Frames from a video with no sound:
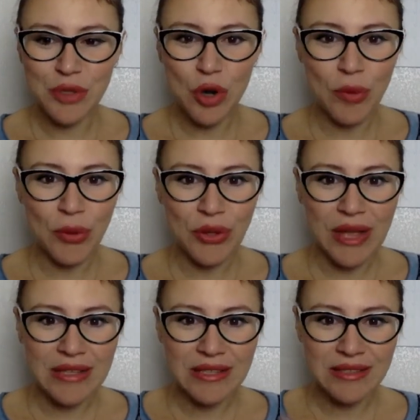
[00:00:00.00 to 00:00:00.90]

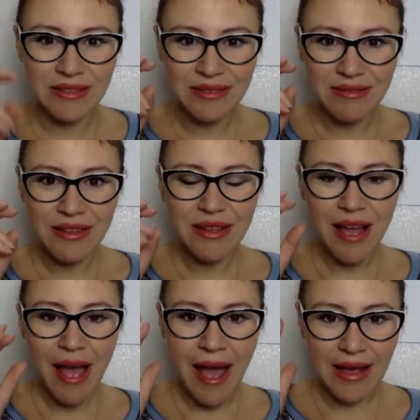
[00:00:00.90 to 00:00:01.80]
Scorpio doesn't
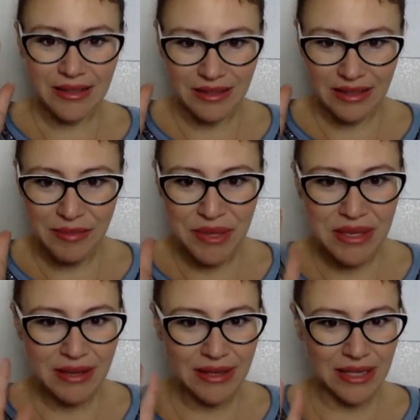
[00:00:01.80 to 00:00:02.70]
act
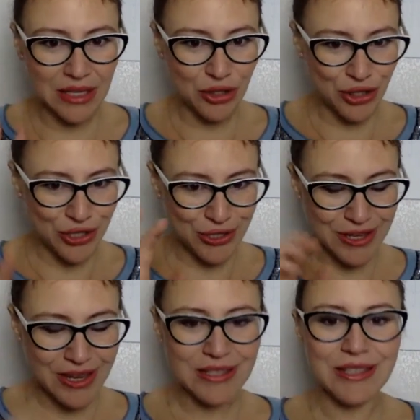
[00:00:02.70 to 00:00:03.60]
immediately,
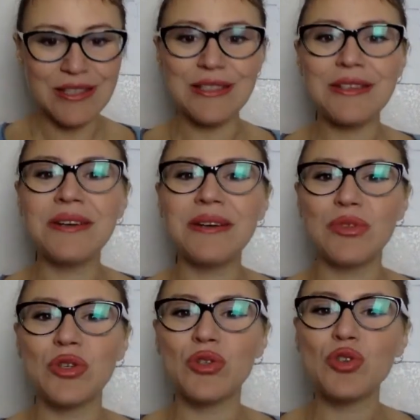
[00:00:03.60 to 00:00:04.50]
just takes its
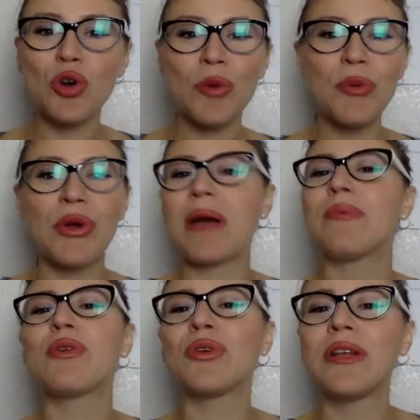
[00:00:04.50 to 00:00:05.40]
time. So Scorpio
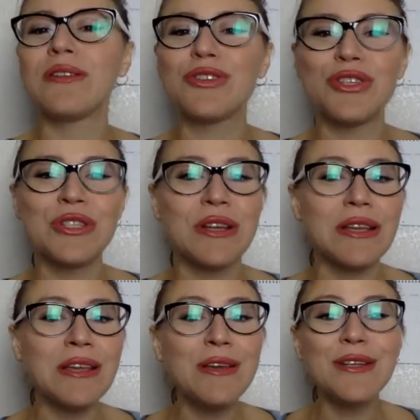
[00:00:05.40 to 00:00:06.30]
Capricorn energies, the
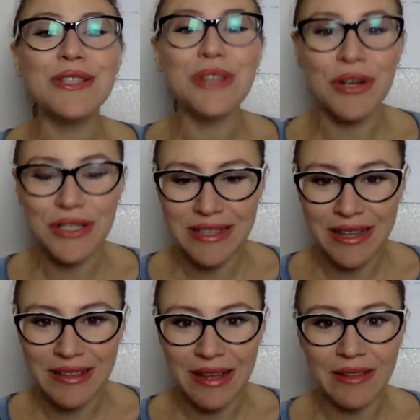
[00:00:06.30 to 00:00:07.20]
year starts
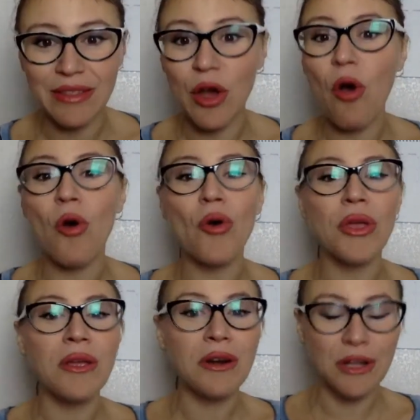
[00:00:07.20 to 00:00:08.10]
like that, the whole
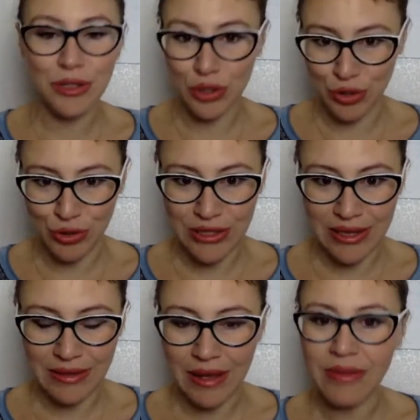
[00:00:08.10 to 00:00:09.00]
year continues
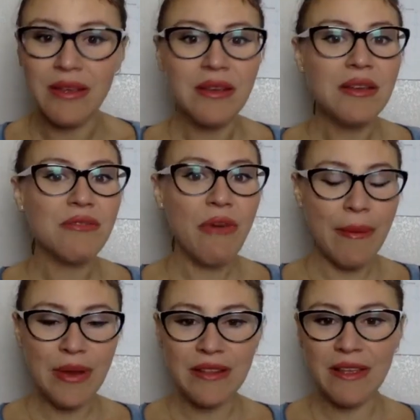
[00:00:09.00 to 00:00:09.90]
like that.
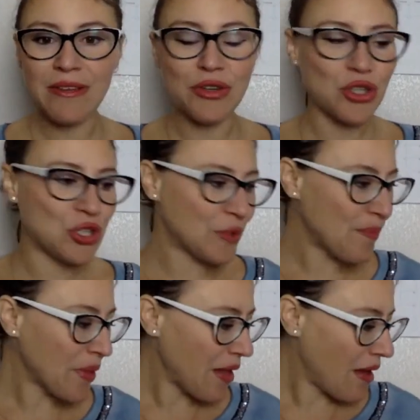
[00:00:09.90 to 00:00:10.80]
Feminine energies,
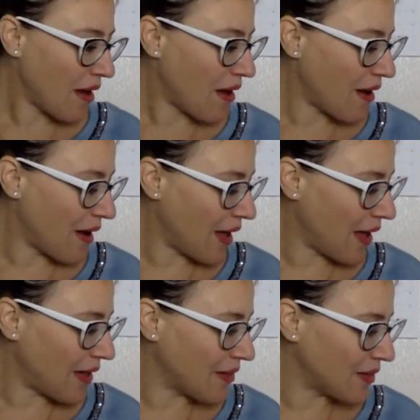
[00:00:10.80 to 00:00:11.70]

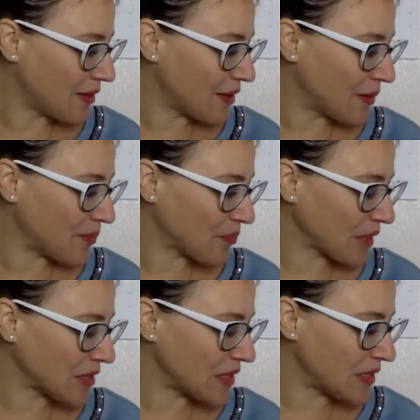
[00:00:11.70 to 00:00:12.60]
as
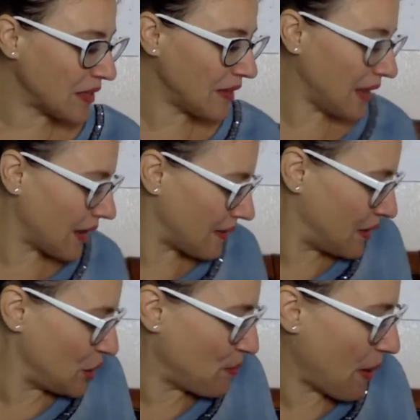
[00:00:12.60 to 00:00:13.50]
I said, these